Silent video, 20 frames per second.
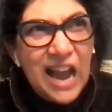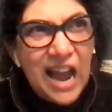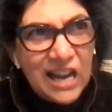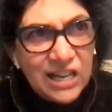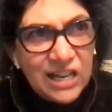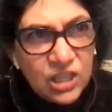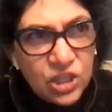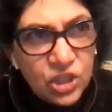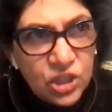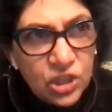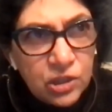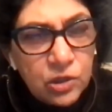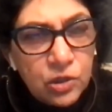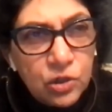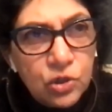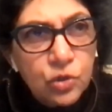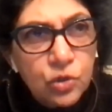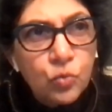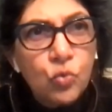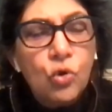
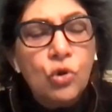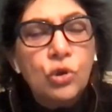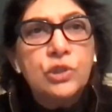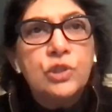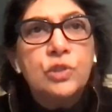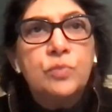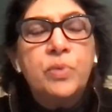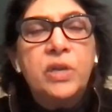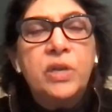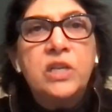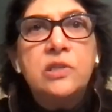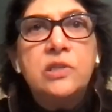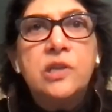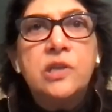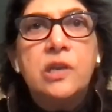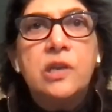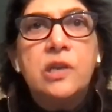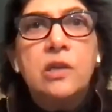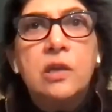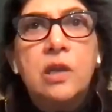action towards
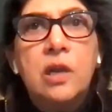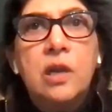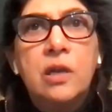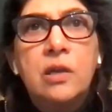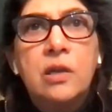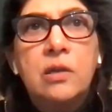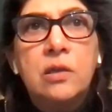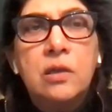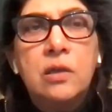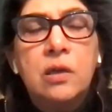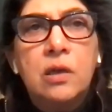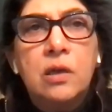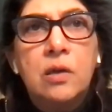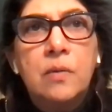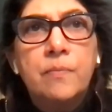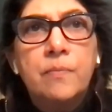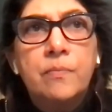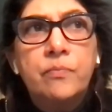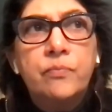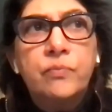painting and
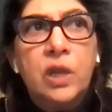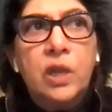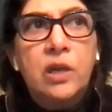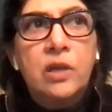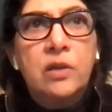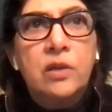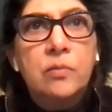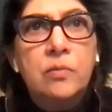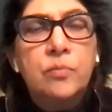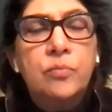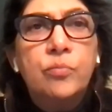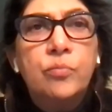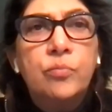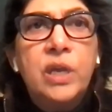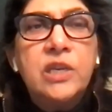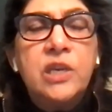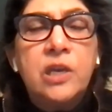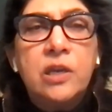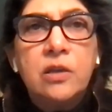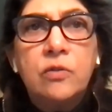
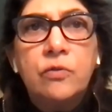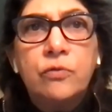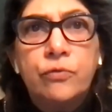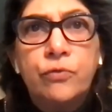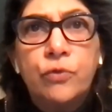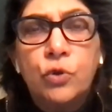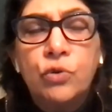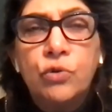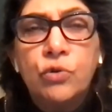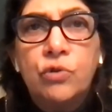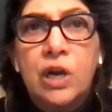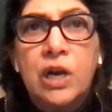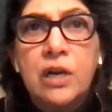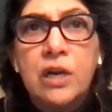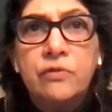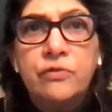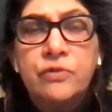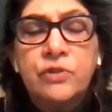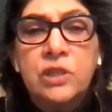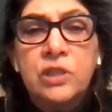making
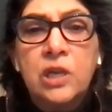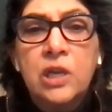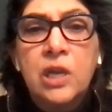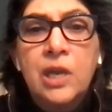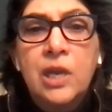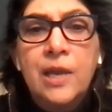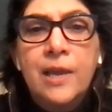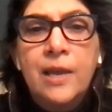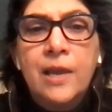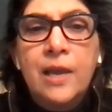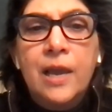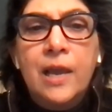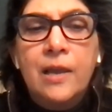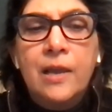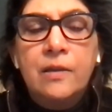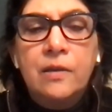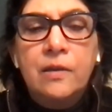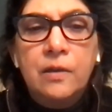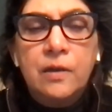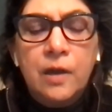photographs.
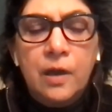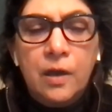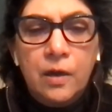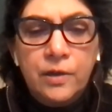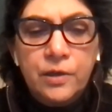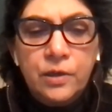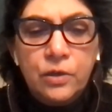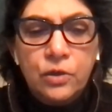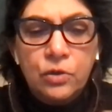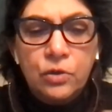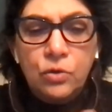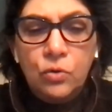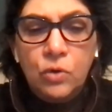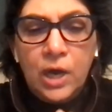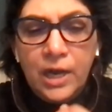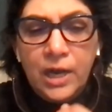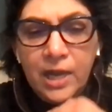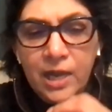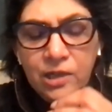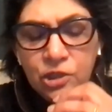And, you know,
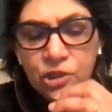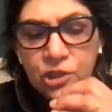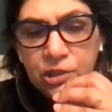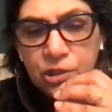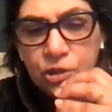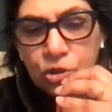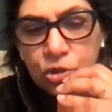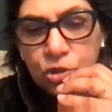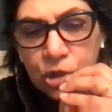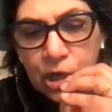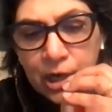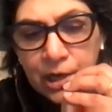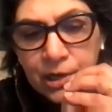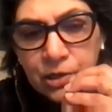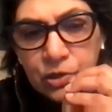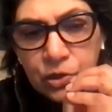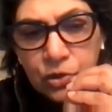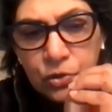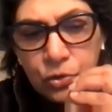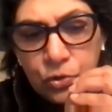I actually
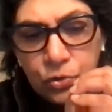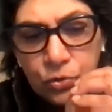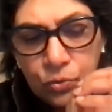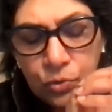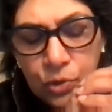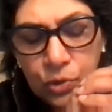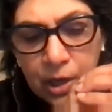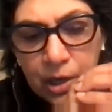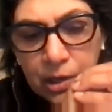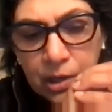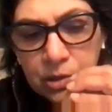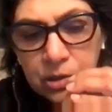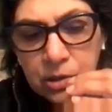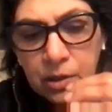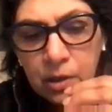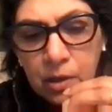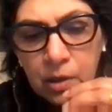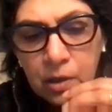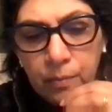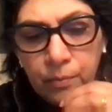tried to do that
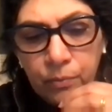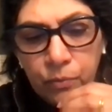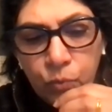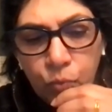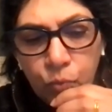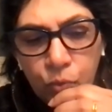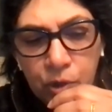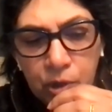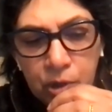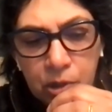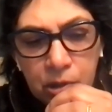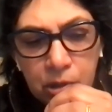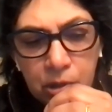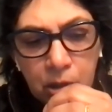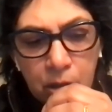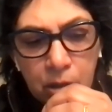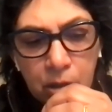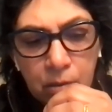with